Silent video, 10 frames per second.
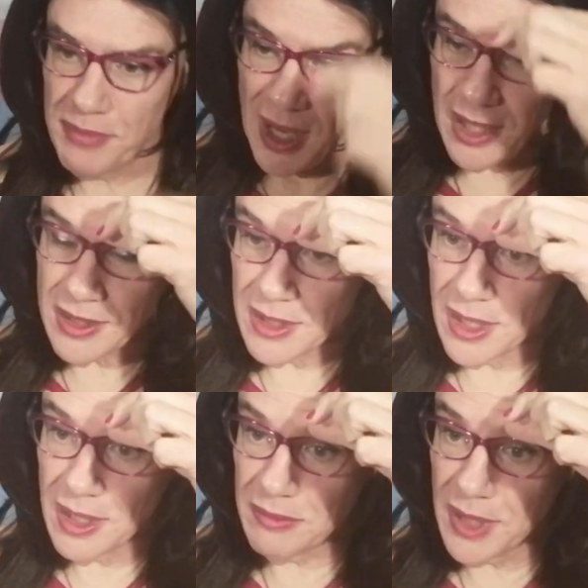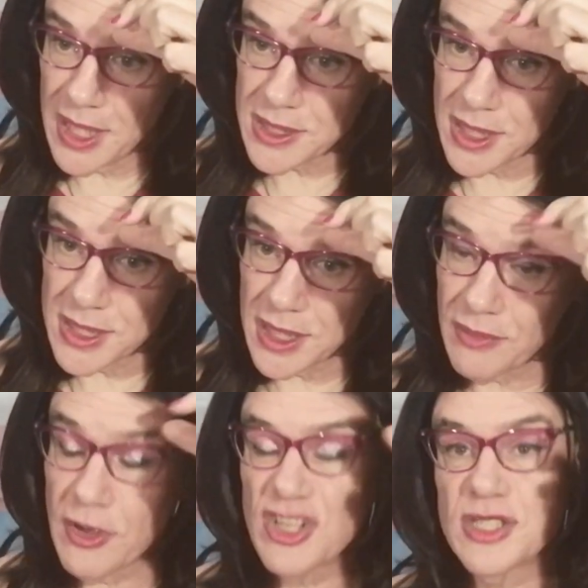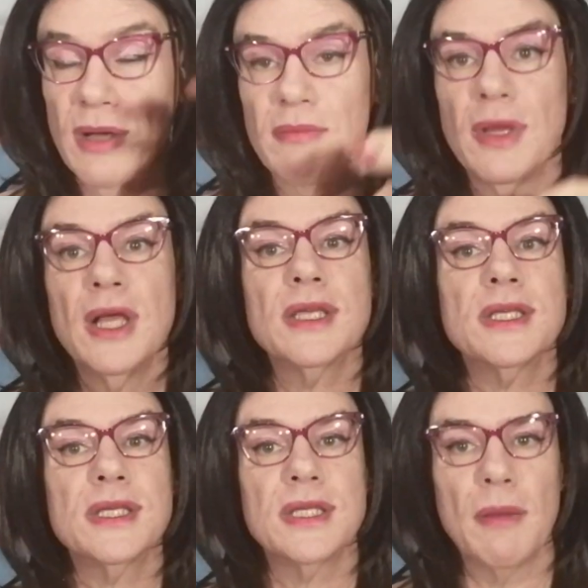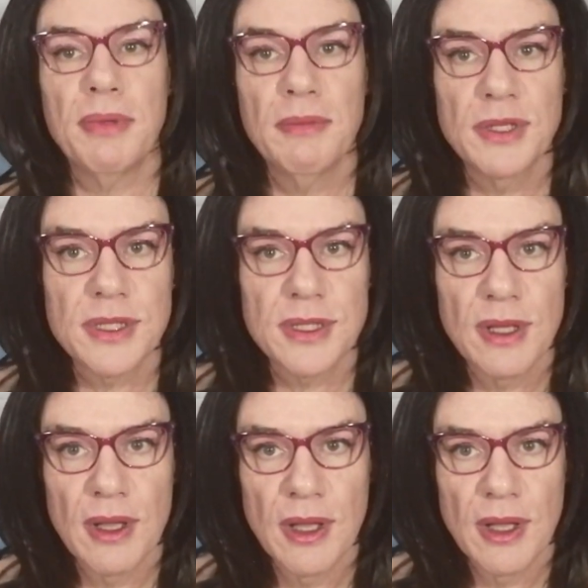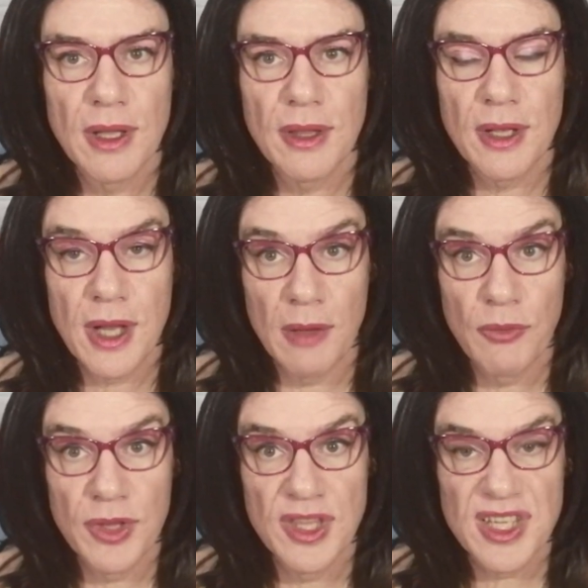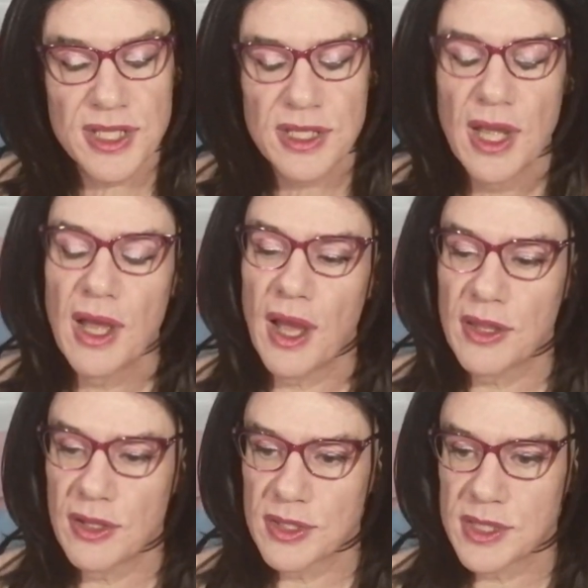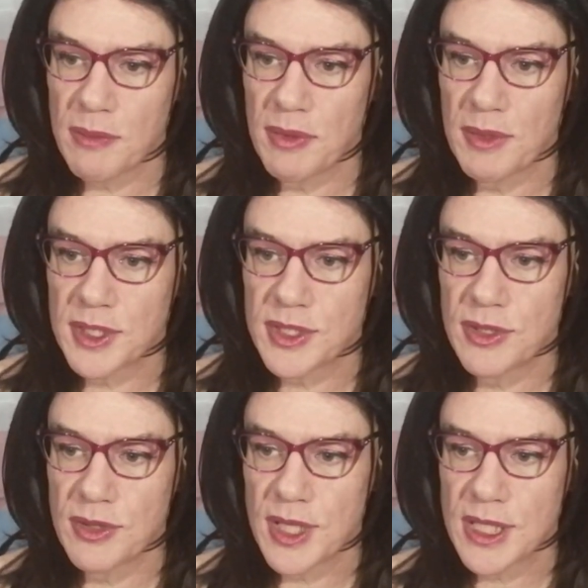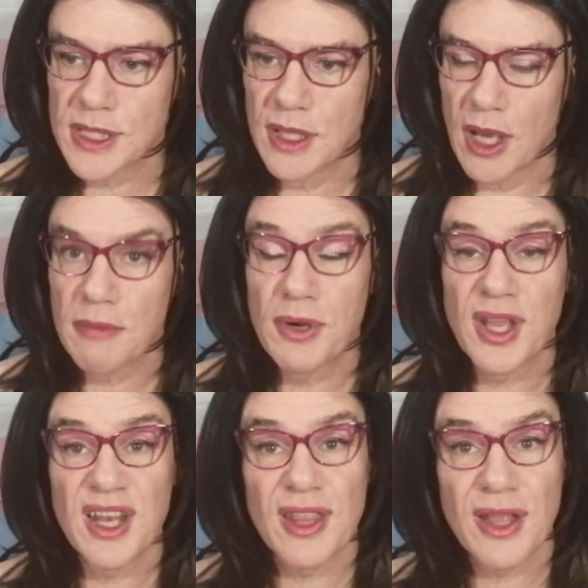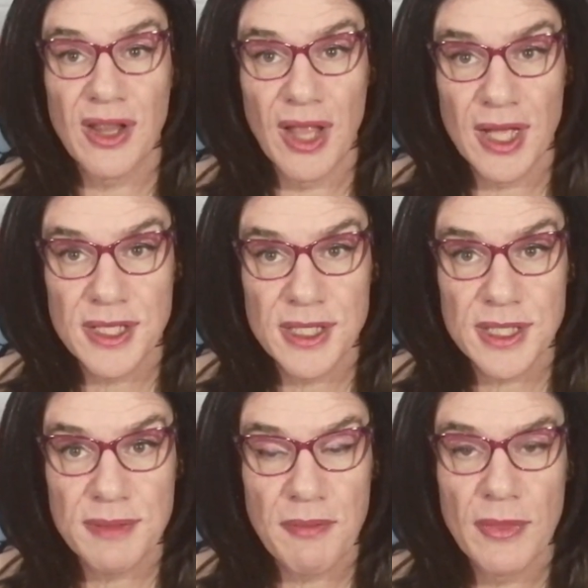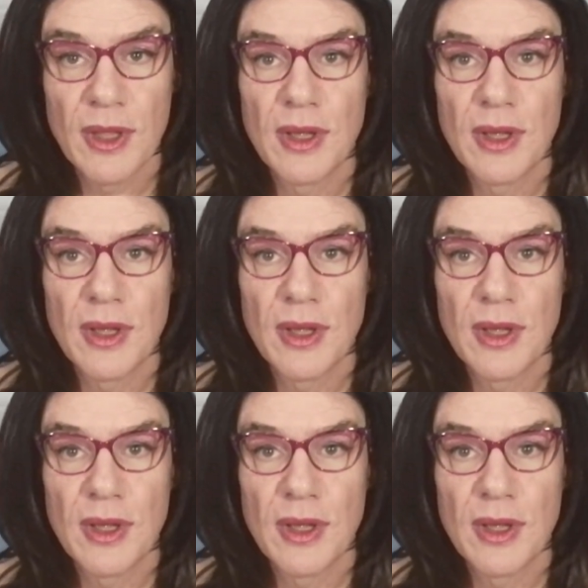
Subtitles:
But as I said, they've got some supplements that come with this, and those supplements do things like bring in other classes,